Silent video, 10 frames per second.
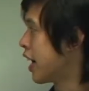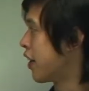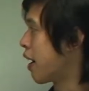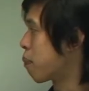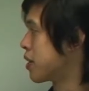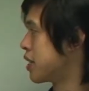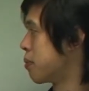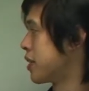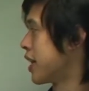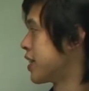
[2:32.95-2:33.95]
and that
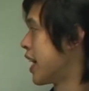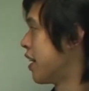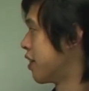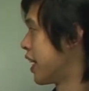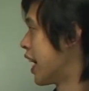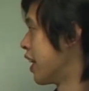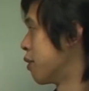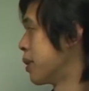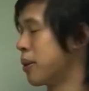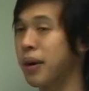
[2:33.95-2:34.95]
precipitates out the
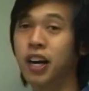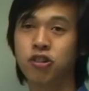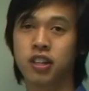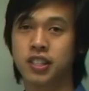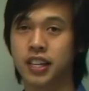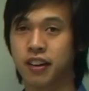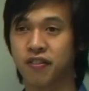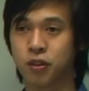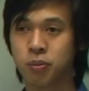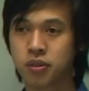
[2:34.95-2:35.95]
aluminium hydroxide that
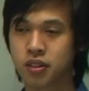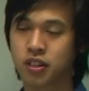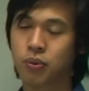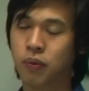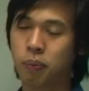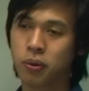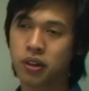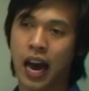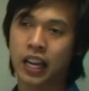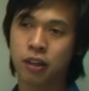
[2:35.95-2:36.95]
forms. So when we put
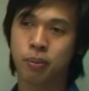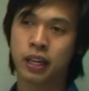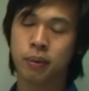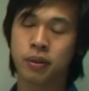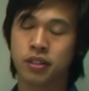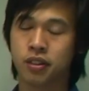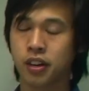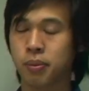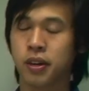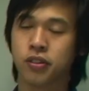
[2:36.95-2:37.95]
aluminium in
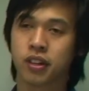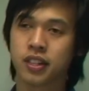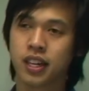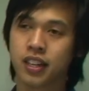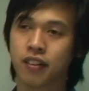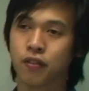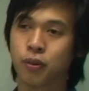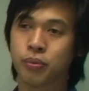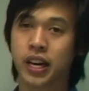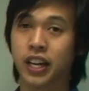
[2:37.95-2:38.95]
sodium hydroxide, it
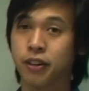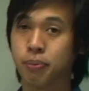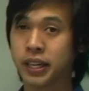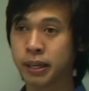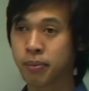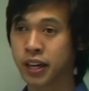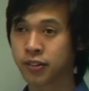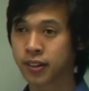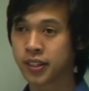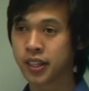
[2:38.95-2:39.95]
forms aluminium
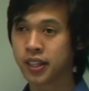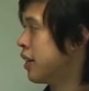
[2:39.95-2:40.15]
hydroxide.